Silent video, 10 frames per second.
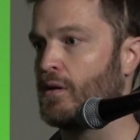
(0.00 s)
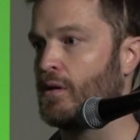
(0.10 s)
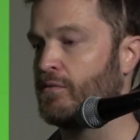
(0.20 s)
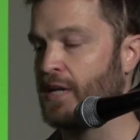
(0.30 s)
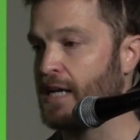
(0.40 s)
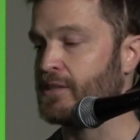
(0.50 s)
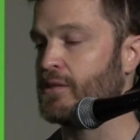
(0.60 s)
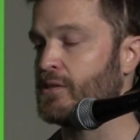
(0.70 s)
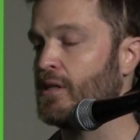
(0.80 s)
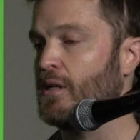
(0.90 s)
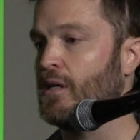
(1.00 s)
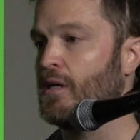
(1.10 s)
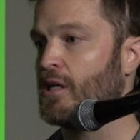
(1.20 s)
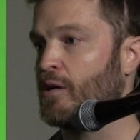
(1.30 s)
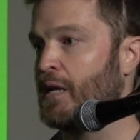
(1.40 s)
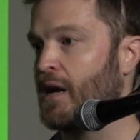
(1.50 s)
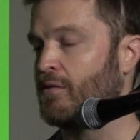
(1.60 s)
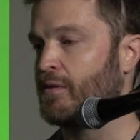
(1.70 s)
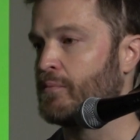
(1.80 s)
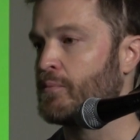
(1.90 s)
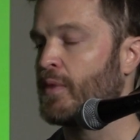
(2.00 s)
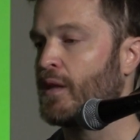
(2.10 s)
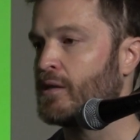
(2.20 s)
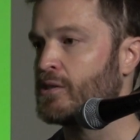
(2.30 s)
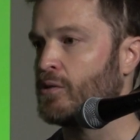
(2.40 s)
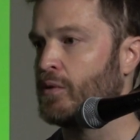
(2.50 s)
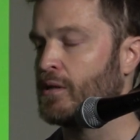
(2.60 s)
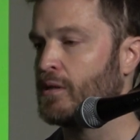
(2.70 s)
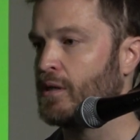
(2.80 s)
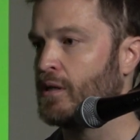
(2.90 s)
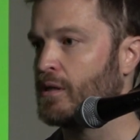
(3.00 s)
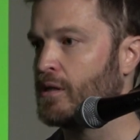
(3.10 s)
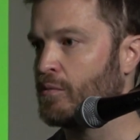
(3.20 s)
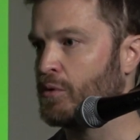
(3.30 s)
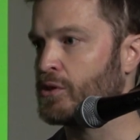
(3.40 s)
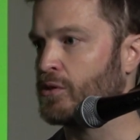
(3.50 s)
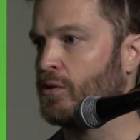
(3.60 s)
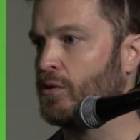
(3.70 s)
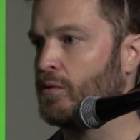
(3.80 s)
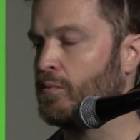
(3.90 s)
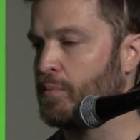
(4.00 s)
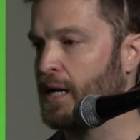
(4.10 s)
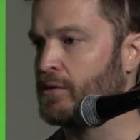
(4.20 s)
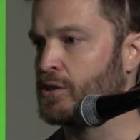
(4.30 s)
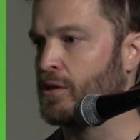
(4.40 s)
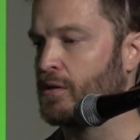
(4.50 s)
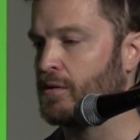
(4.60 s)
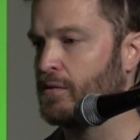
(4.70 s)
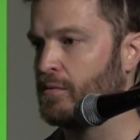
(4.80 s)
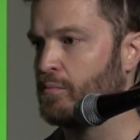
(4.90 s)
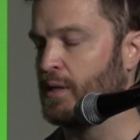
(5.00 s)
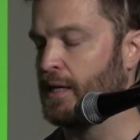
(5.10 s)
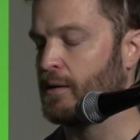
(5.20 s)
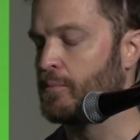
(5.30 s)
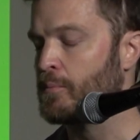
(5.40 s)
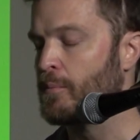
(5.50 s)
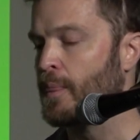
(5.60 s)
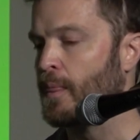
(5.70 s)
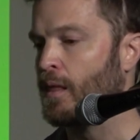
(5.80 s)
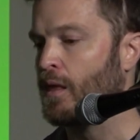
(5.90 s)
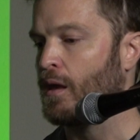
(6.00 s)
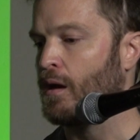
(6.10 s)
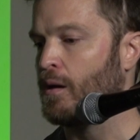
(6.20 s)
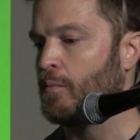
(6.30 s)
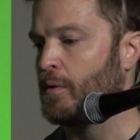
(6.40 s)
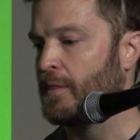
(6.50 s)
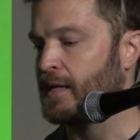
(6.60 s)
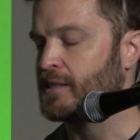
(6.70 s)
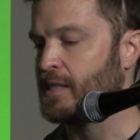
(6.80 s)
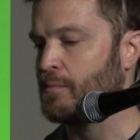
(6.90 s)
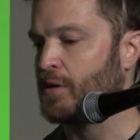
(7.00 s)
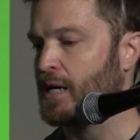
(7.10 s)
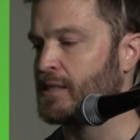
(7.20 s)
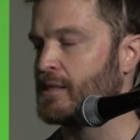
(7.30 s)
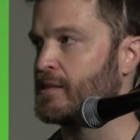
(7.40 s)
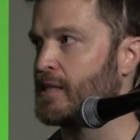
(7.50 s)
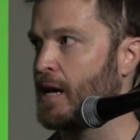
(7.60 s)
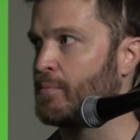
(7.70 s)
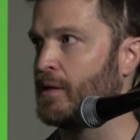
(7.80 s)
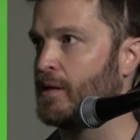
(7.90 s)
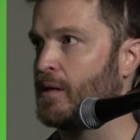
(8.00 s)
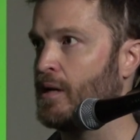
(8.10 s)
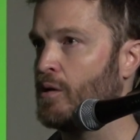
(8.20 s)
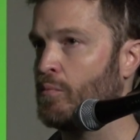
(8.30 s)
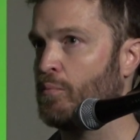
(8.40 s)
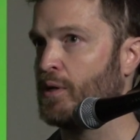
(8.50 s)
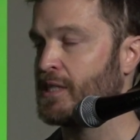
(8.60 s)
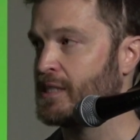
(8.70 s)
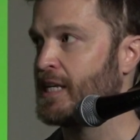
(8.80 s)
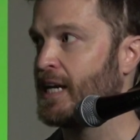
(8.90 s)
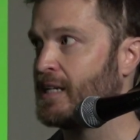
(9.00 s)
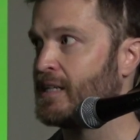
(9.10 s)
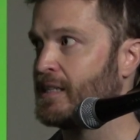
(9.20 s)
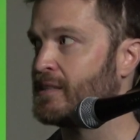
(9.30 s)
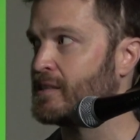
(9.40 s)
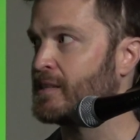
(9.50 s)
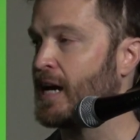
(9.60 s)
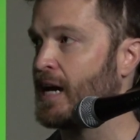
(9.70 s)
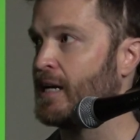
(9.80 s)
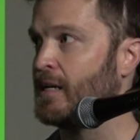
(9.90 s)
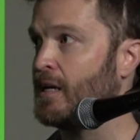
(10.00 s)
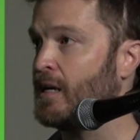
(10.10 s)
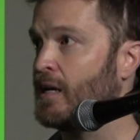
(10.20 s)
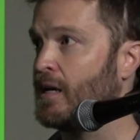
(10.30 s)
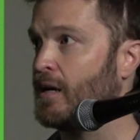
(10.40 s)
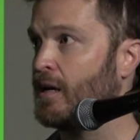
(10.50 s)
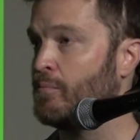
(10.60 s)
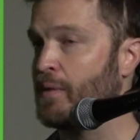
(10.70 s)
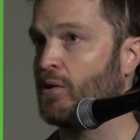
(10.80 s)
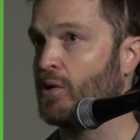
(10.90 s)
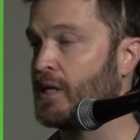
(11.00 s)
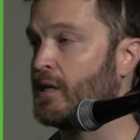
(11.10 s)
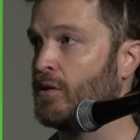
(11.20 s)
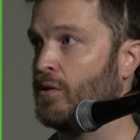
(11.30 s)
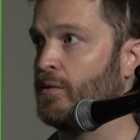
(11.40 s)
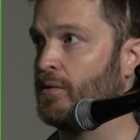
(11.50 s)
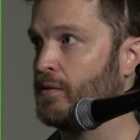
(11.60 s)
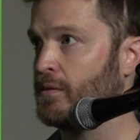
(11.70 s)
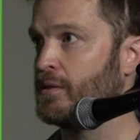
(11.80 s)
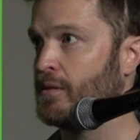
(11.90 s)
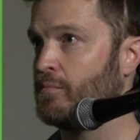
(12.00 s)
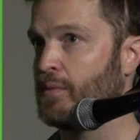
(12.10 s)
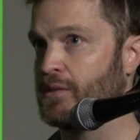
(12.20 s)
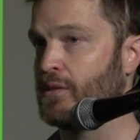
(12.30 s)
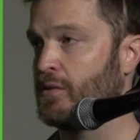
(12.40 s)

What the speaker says: gases coming out of it. And so in a commercial biochar plant, that same process is happening, but contained inside a metal kiln, basically.